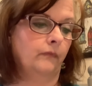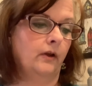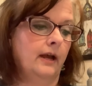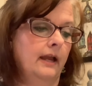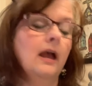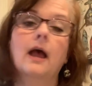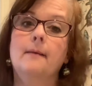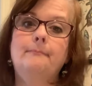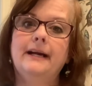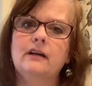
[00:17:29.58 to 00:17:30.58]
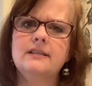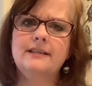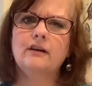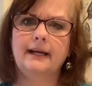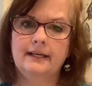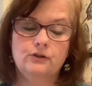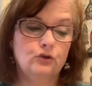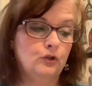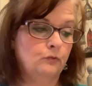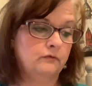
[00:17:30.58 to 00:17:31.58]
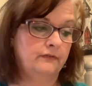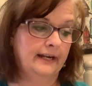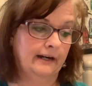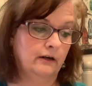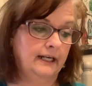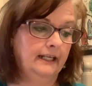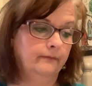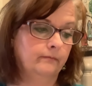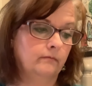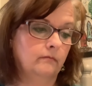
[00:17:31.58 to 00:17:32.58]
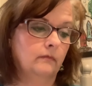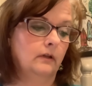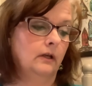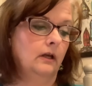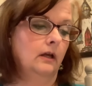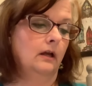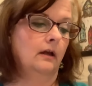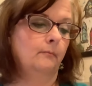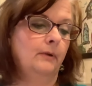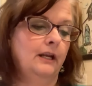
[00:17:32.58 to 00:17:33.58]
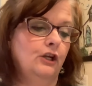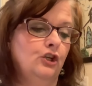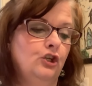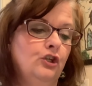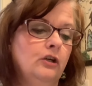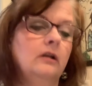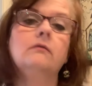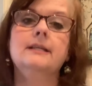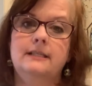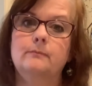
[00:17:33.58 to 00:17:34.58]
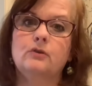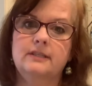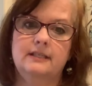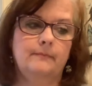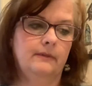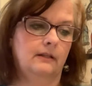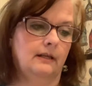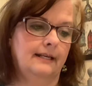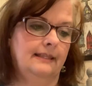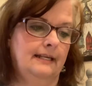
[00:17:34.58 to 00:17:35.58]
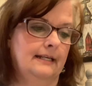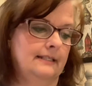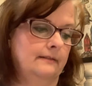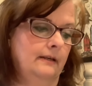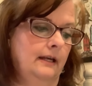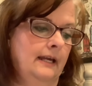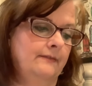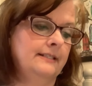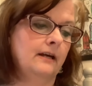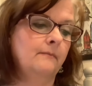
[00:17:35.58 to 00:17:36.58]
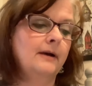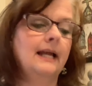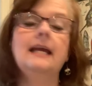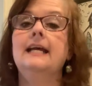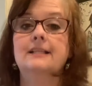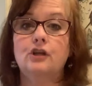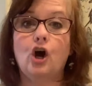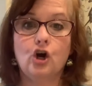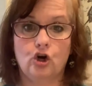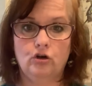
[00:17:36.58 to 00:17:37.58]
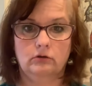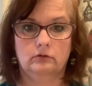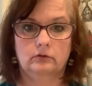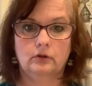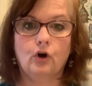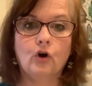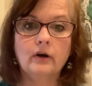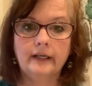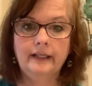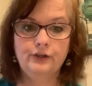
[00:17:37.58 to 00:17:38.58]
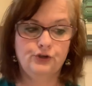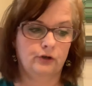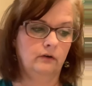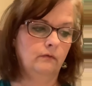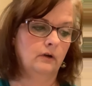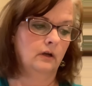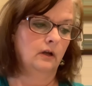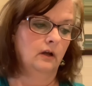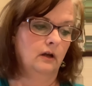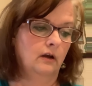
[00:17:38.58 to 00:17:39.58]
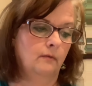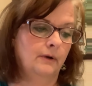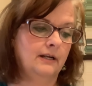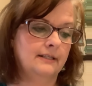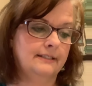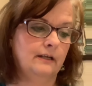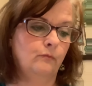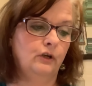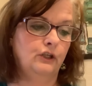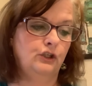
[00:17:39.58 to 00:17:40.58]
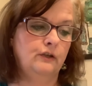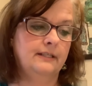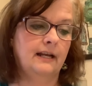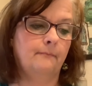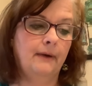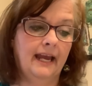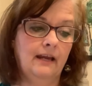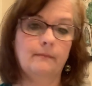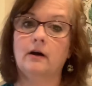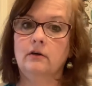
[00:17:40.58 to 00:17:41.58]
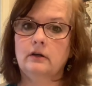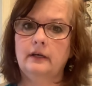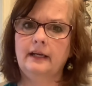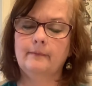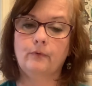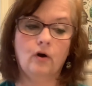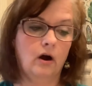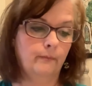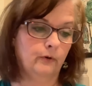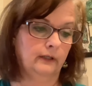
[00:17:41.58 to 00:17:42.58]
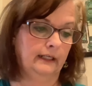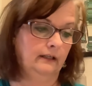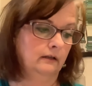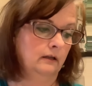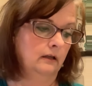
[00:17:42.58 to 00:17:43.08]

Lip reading: Okay, parents, their answers will vary, but it should resemble something like this. If somebody gets hurt or injured because someone is using a paintball gun improperly,